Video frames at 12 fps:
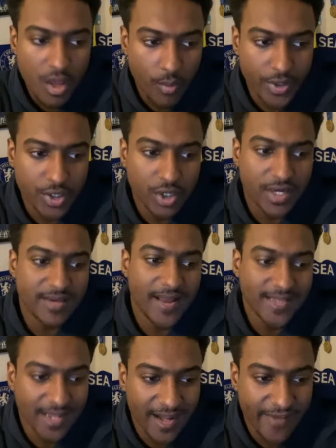When you're looking
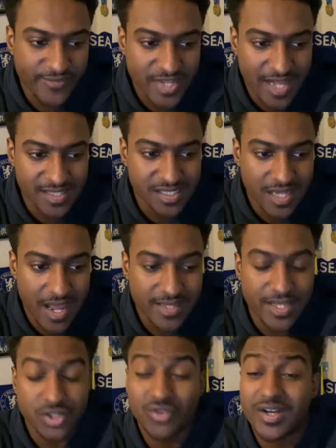at the left-hand side,
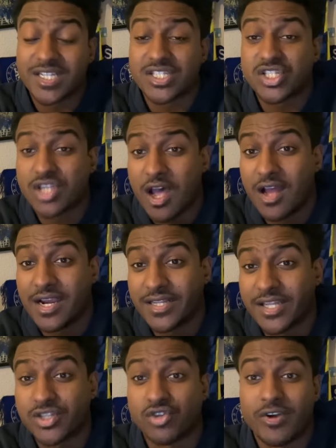there's already Sterling,
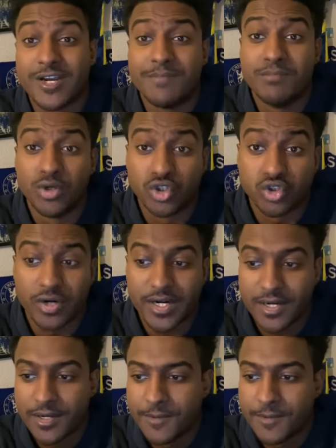there's already Mudryk.